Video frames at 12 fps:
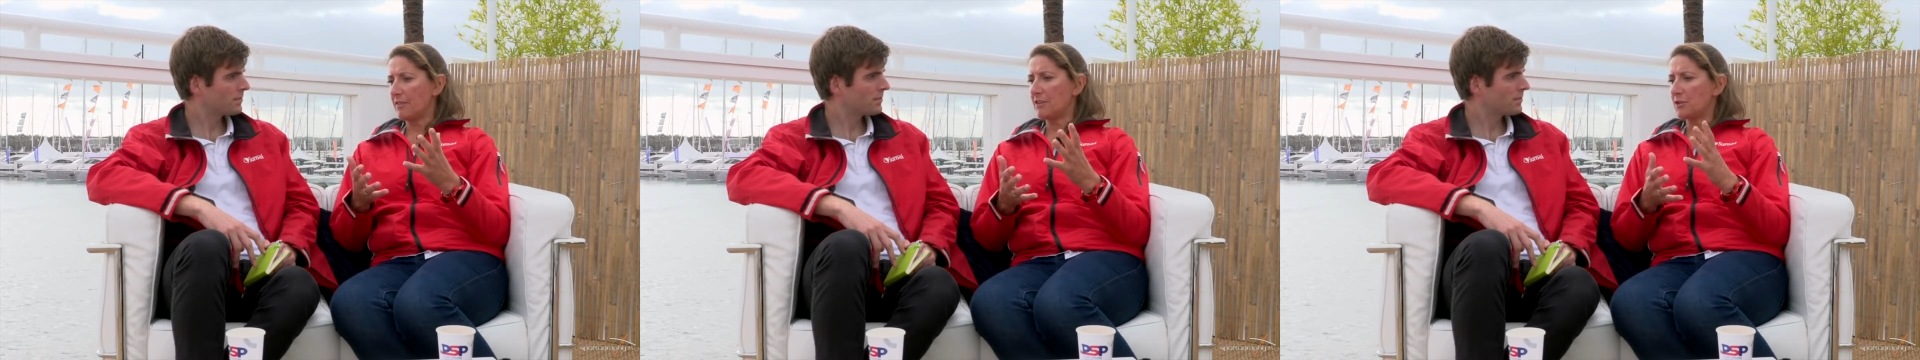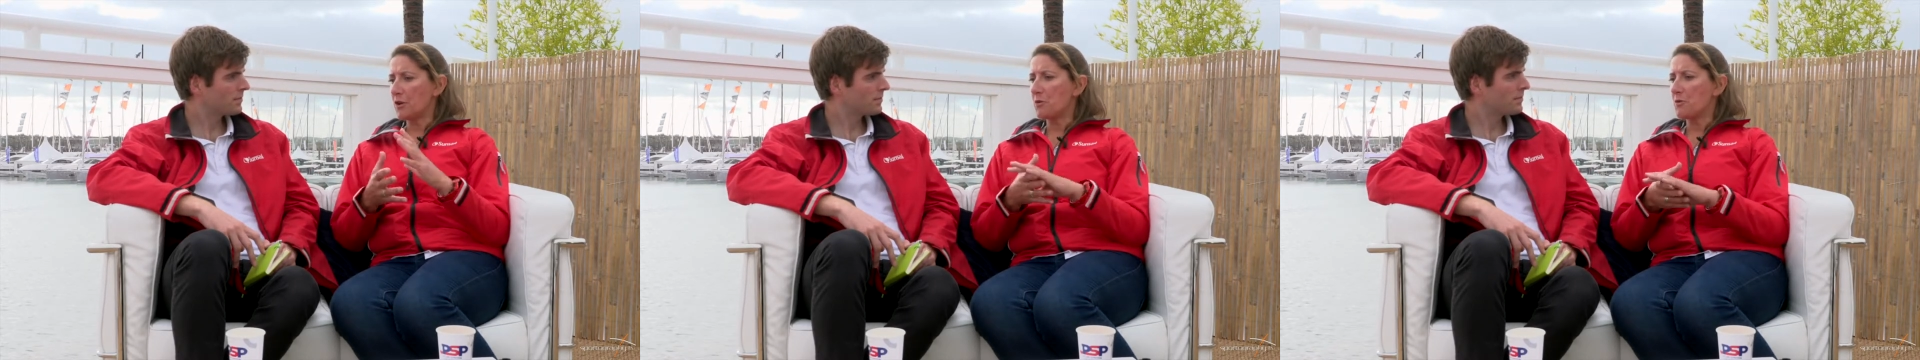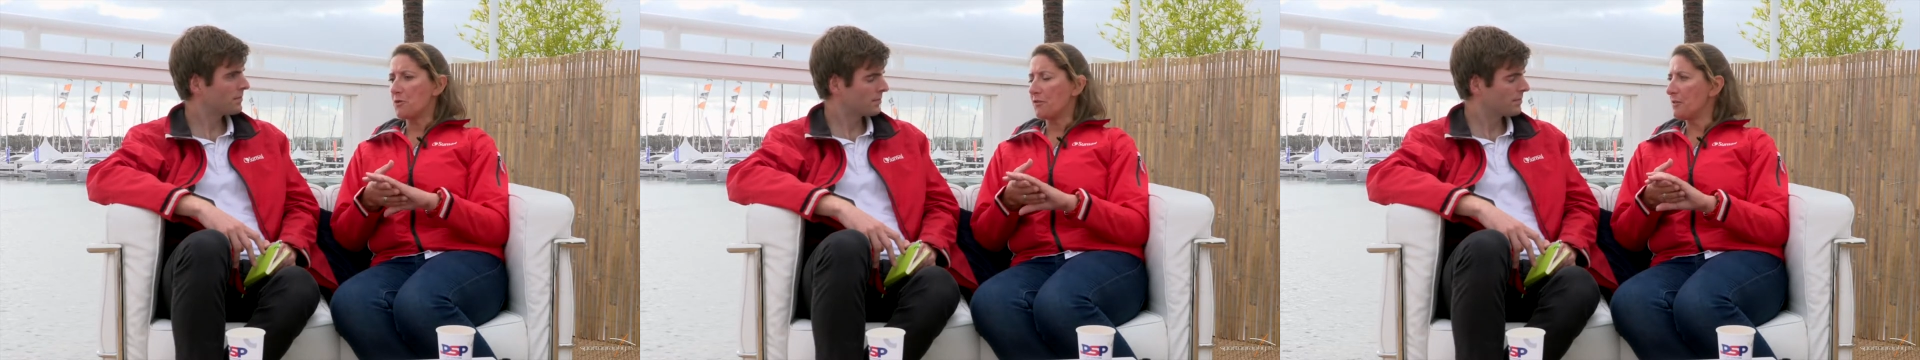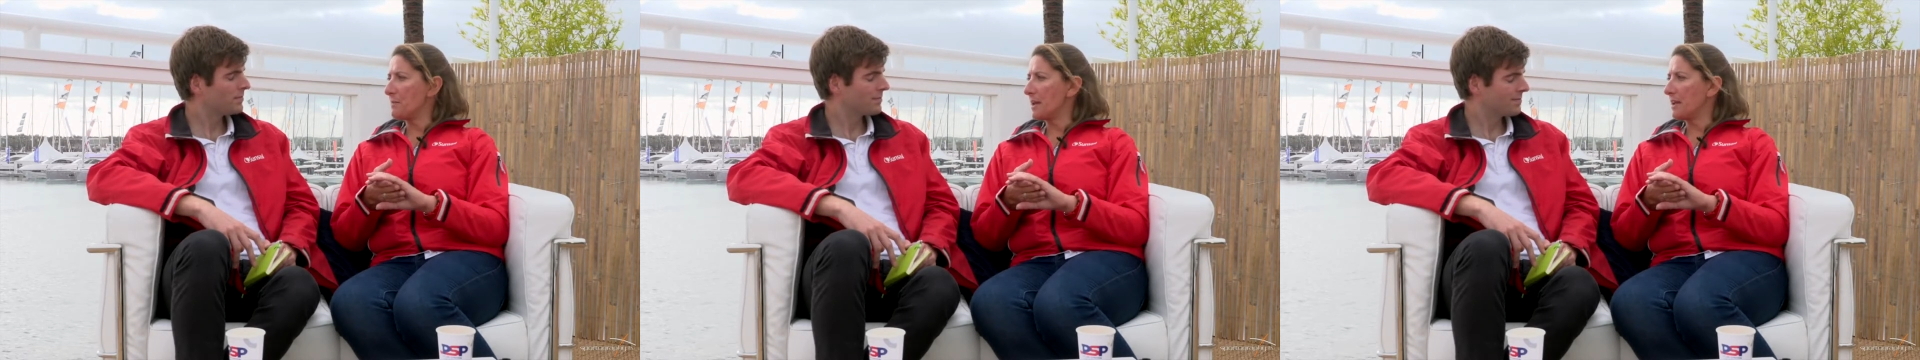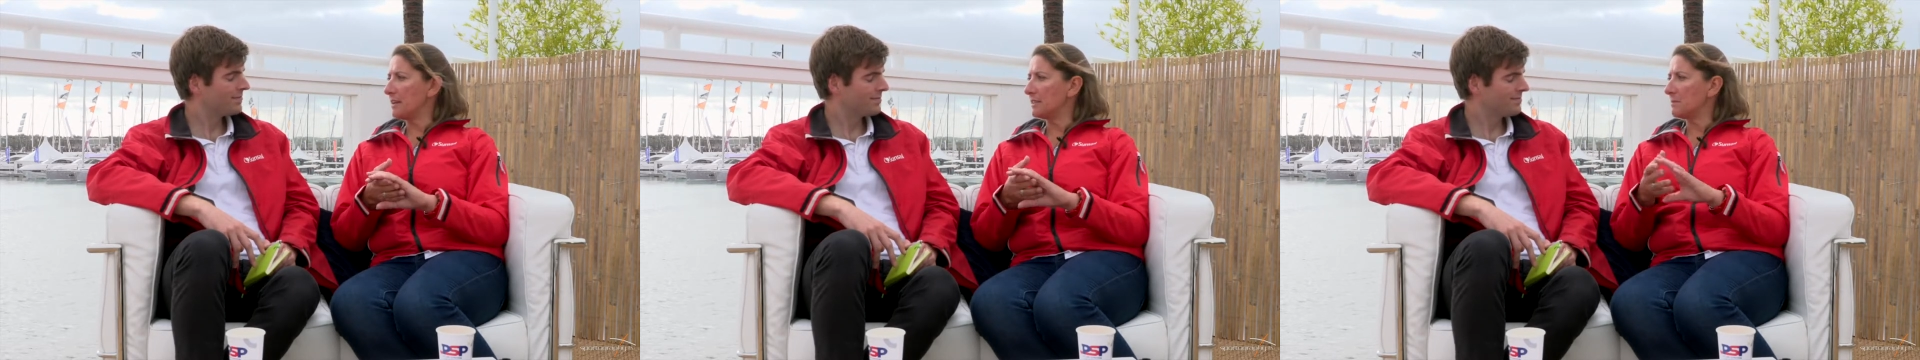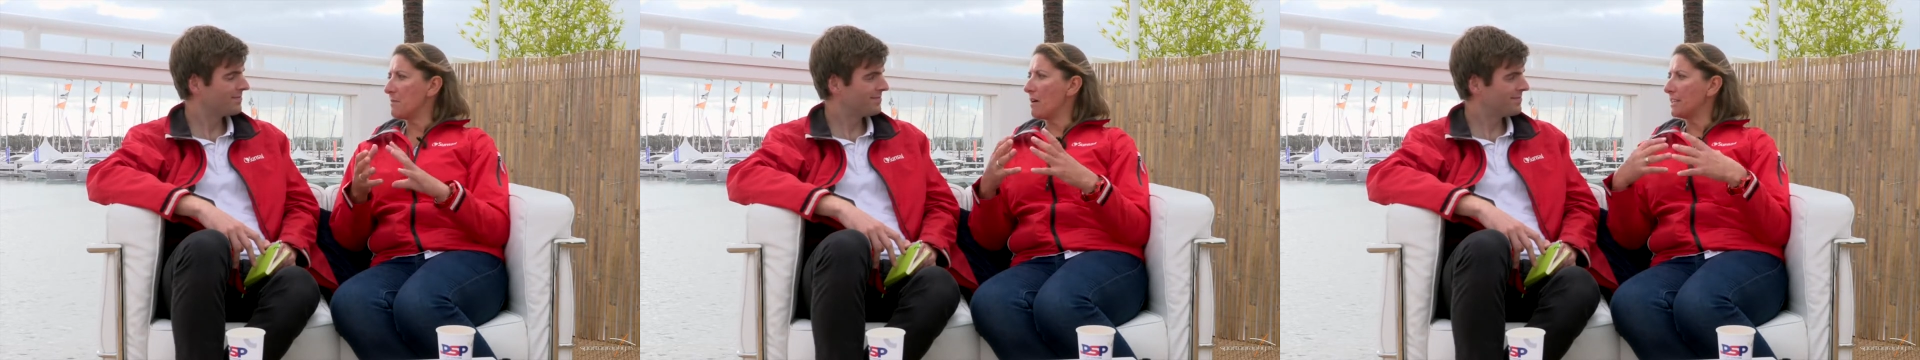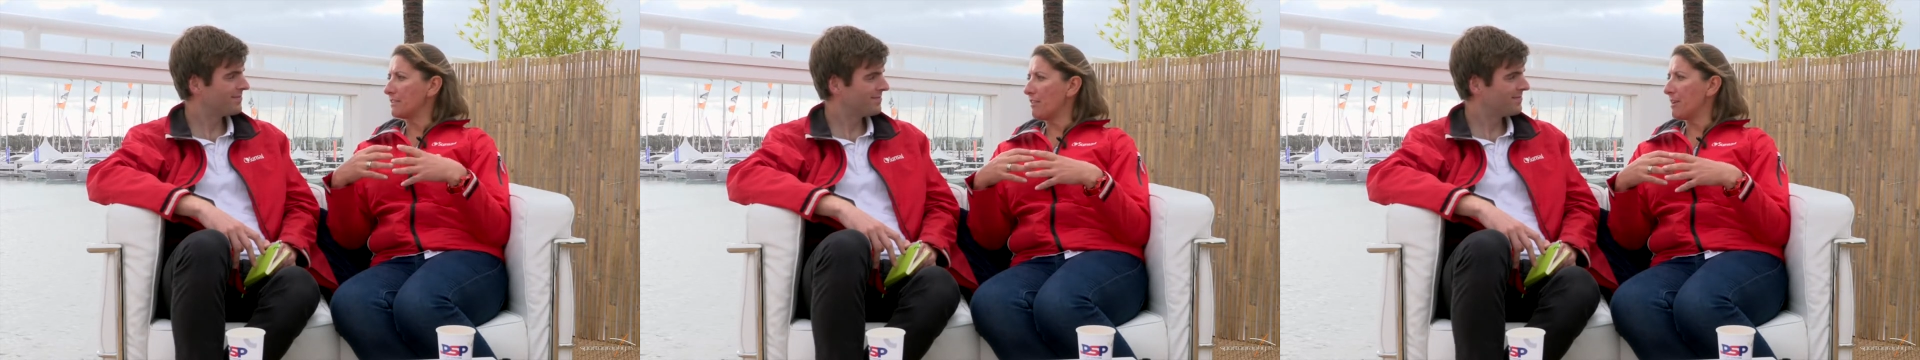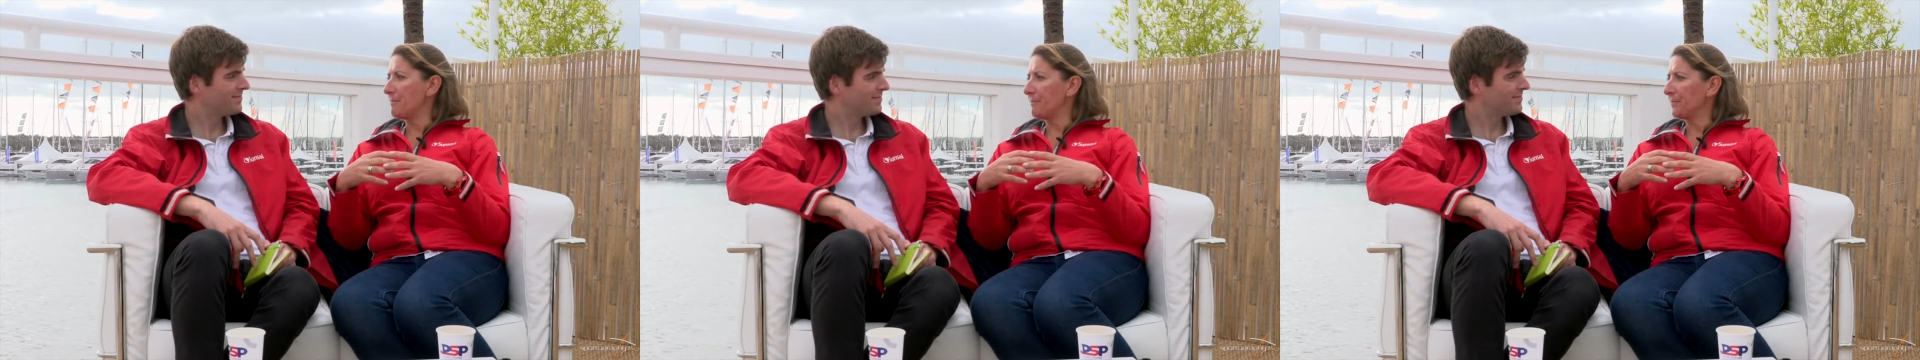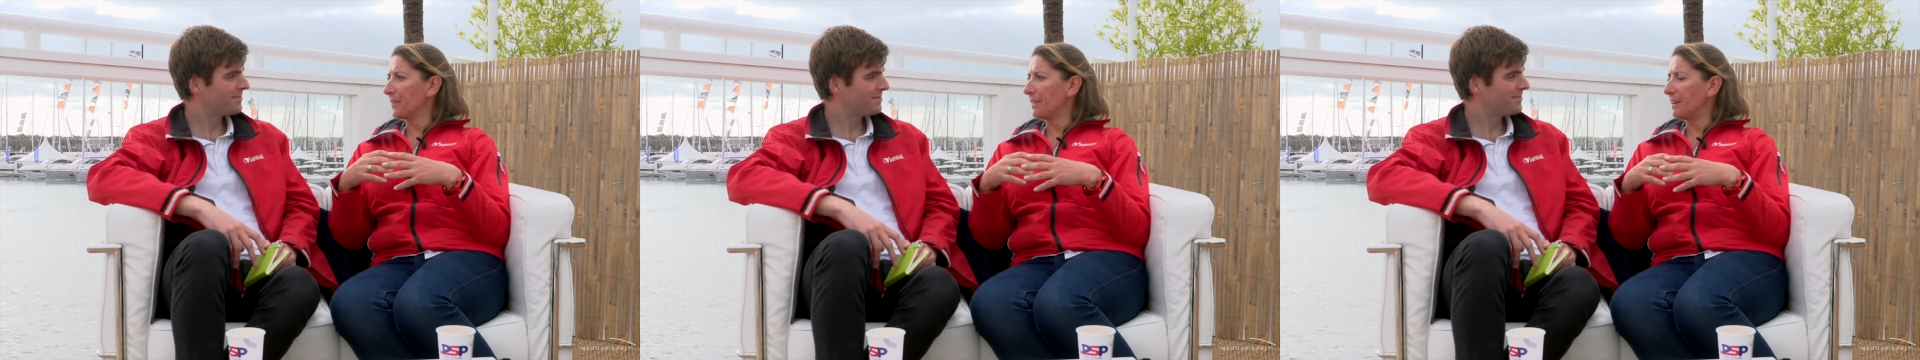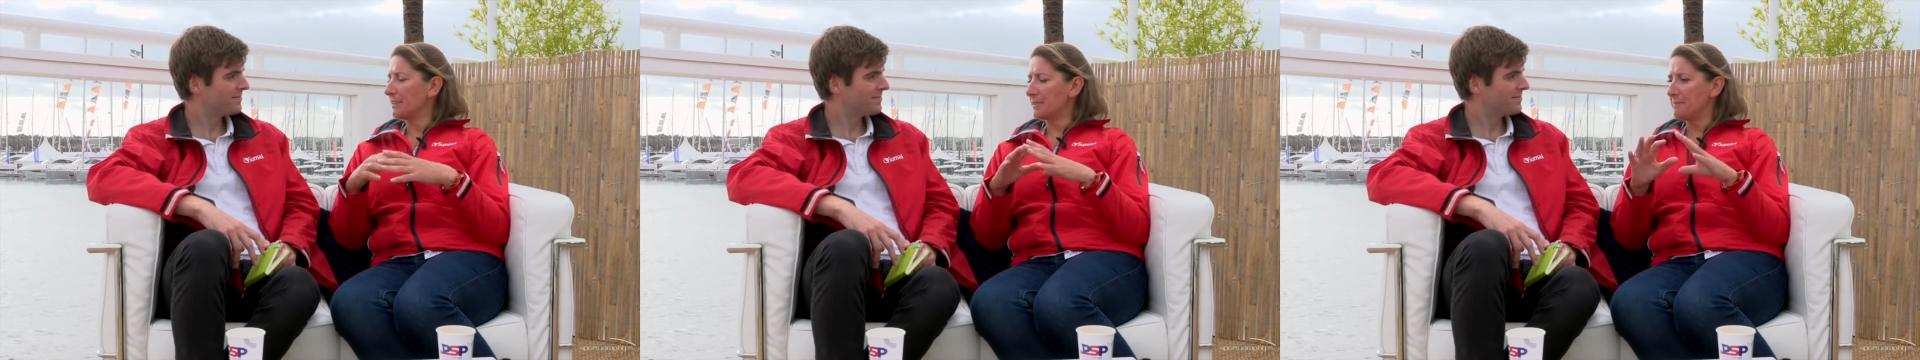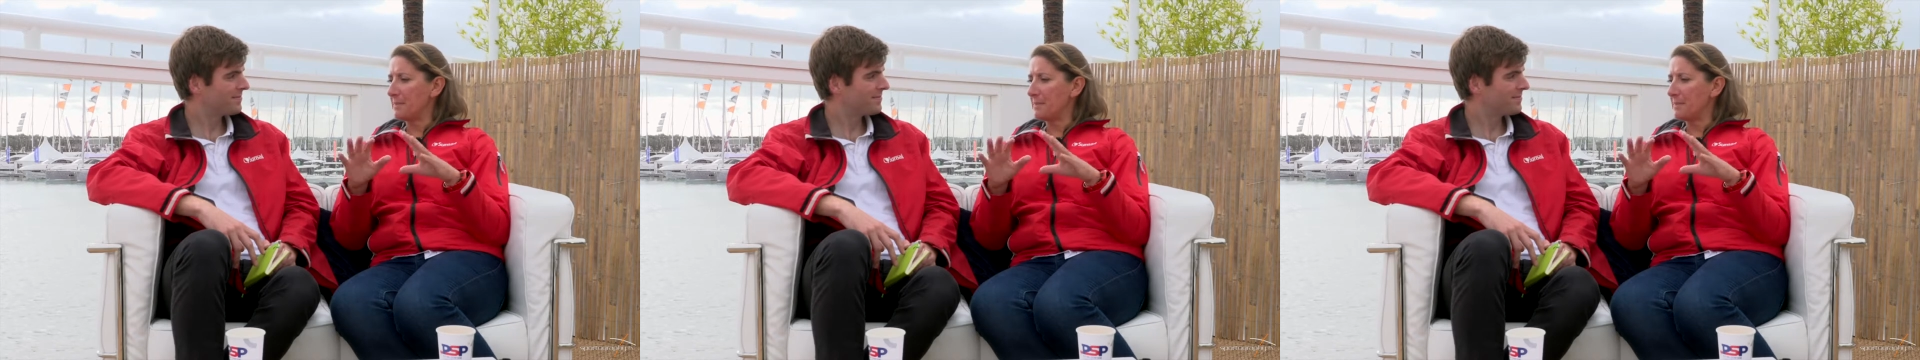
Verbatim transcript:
Speaker 1: a dog walk for me is my time. That's